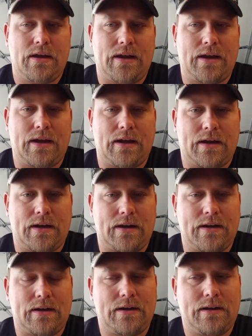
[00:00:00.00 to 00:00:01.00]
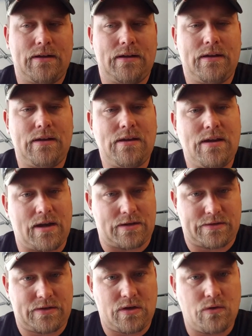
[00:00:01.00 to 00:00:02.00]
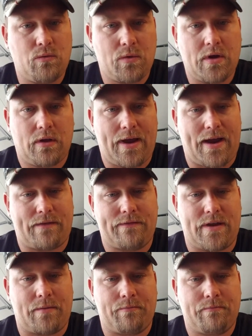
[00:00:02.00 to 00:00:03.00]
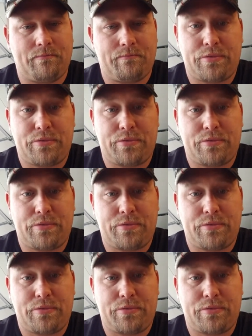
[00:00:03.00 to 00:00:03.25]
And yes, you will have them.